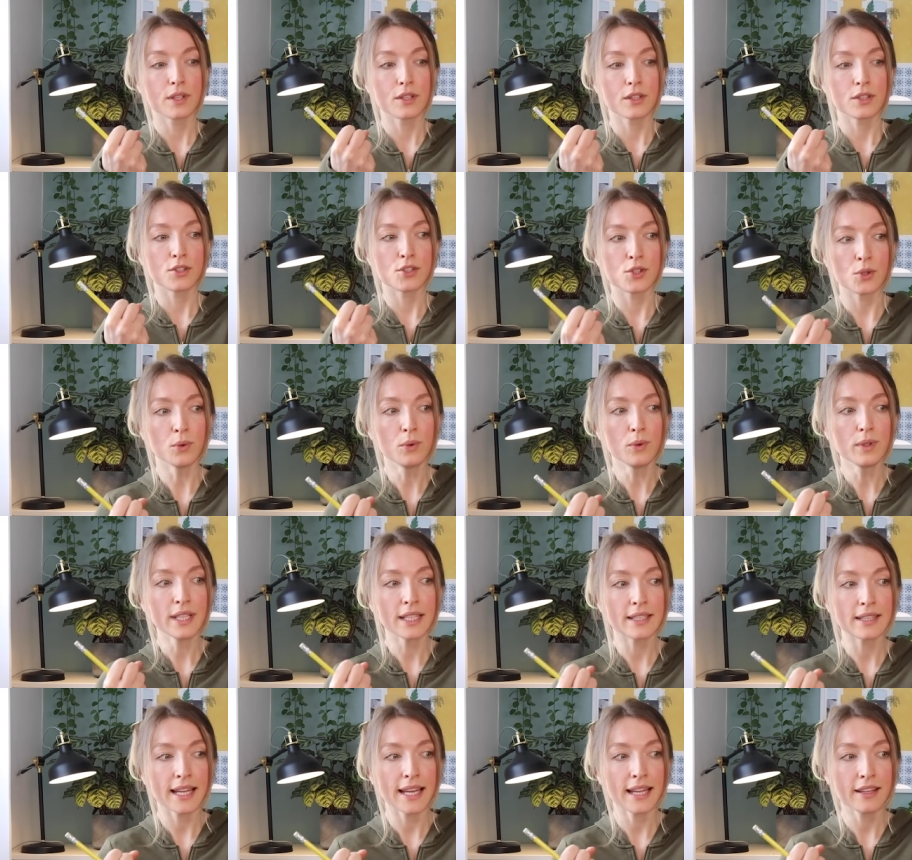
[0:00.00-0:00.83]

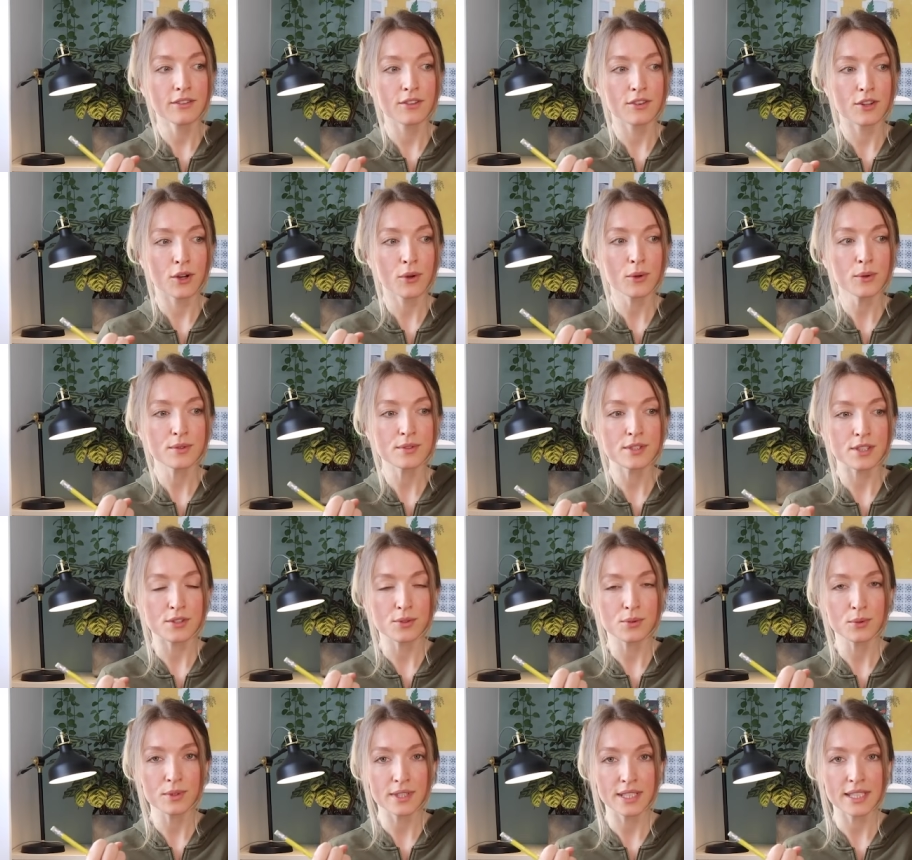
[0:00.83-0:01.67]
surely then those
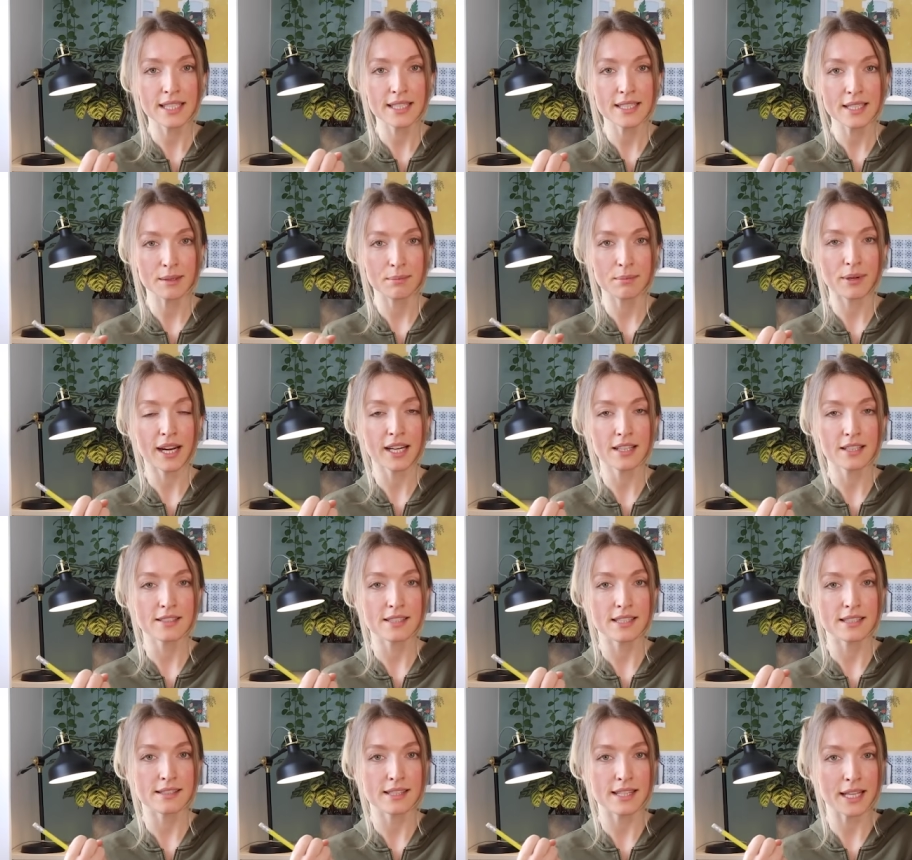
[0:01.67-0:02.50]
disordered eating
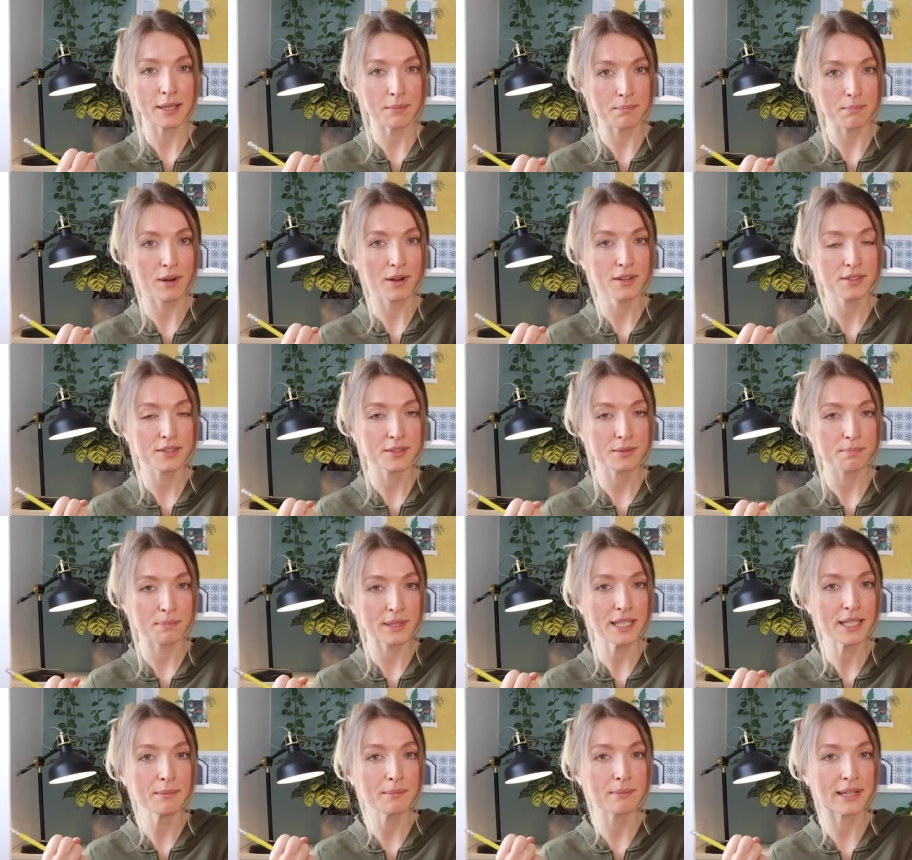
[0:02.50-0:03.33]
practices they must
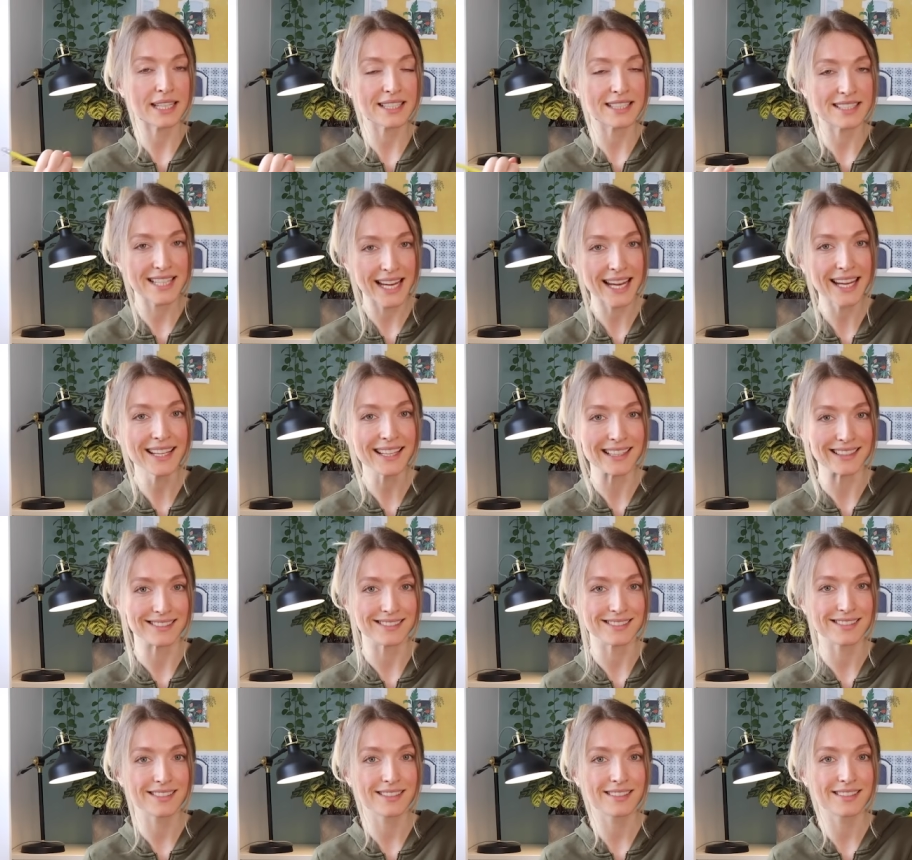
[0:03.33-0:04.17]
be
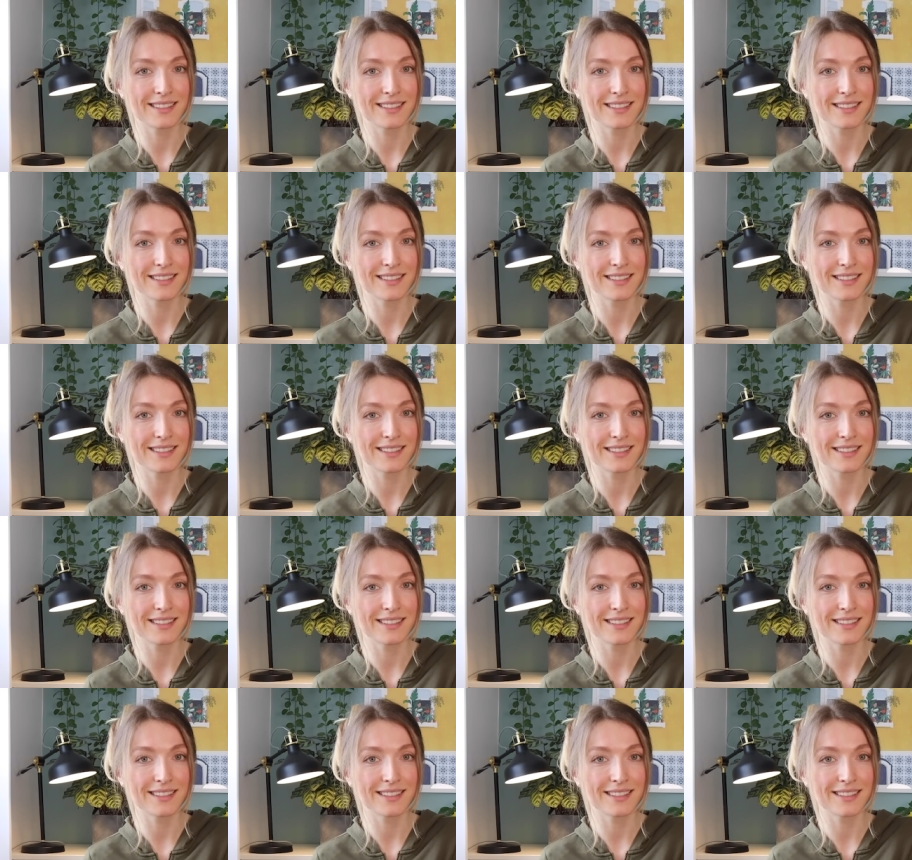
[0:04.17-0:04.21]
maintained